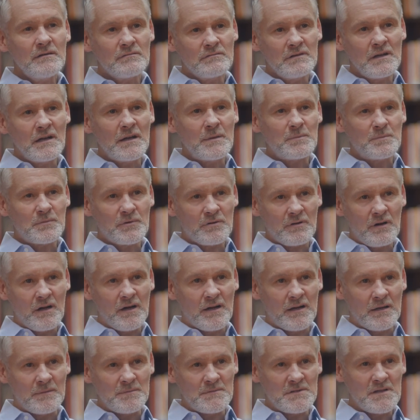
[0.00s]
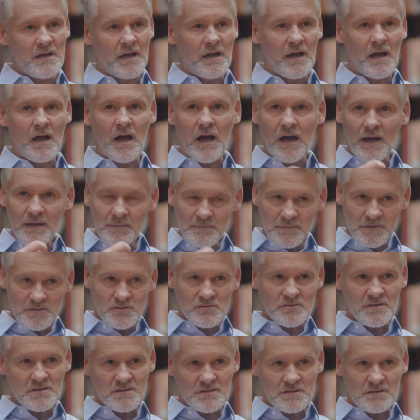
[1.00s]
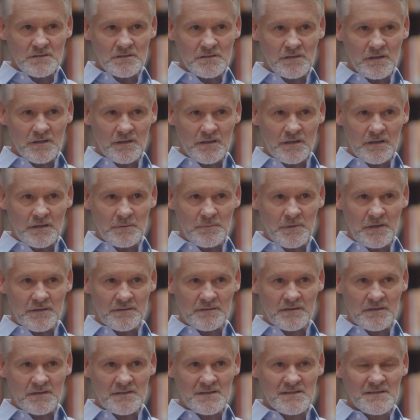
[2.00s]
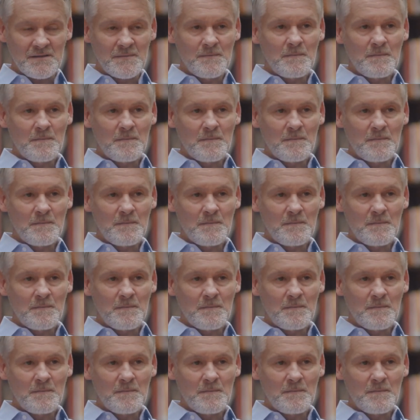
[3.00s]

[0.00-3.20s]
really primed. I'm interested in talking about this,